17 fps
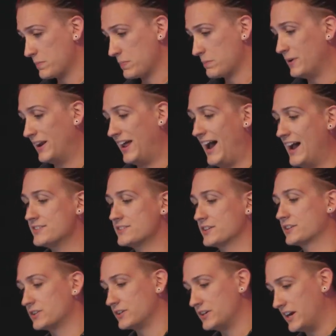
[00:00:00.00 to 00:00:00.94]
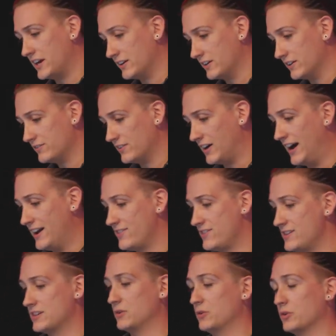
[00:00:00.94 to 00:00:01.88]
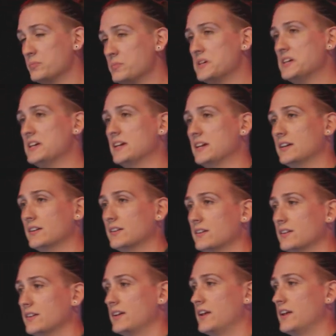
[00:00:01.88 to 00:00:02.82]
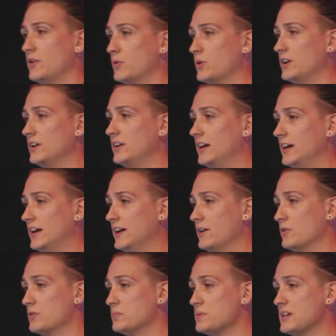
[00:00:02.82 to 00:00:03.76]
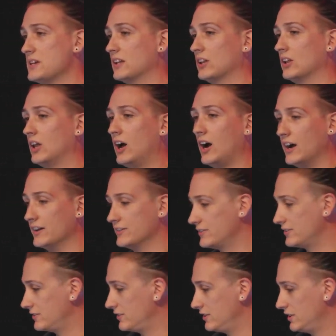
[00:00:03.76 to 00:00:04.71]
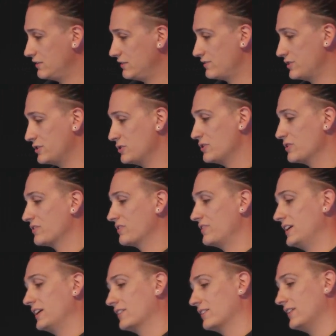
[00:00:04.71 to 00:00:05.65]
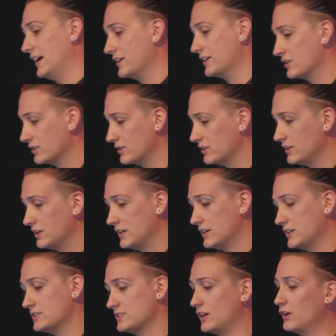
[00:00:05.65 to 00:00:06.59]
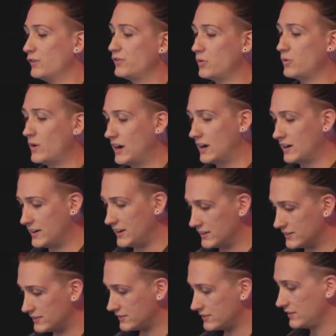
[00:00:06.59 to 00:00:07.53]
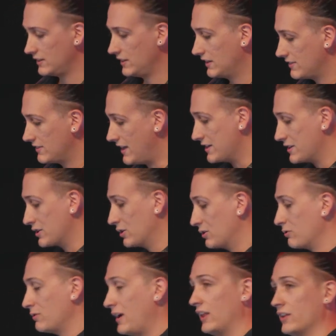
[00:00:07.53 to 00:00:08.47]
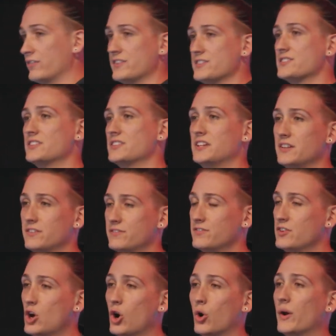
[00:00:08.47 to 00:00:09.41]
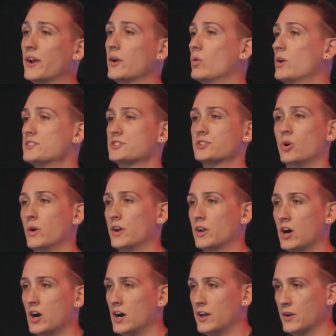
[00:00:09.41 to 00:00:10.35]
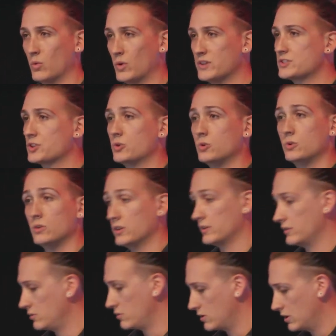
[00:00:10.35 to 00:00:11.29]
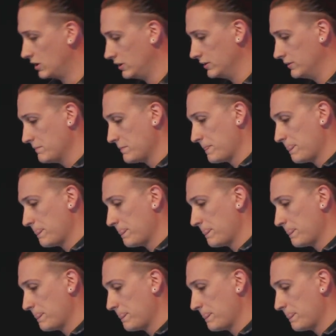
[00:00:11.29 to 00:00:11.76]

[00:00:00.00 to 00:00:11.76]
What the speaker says: But as a creative, I think it would be a loss for you to think that your self-awareness, that your relevancy of knowing what's going on, what's cool in the world,